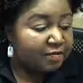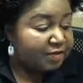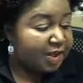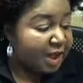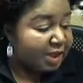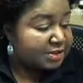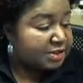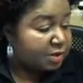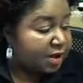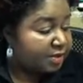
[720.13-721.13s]
flax,
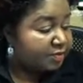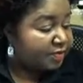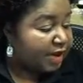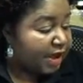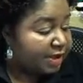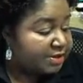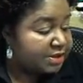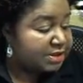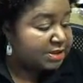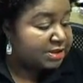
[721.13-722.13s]
grind flax
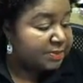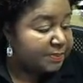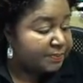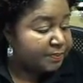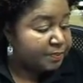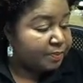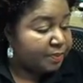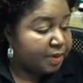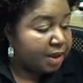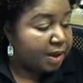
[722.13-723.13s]
and some
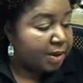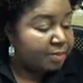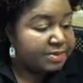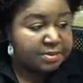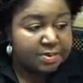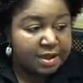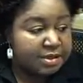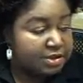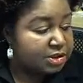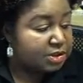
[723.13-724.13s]
um, some
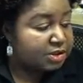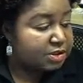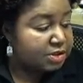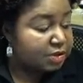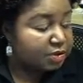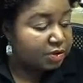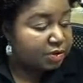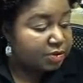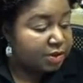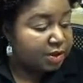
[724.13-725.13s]
kashi
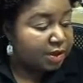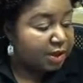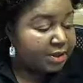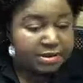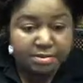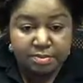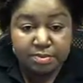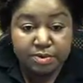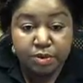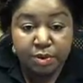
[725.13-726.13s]
cereal and some
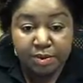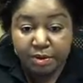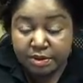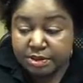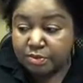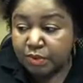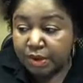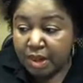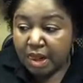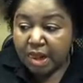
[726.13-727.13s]
soy milk this morning.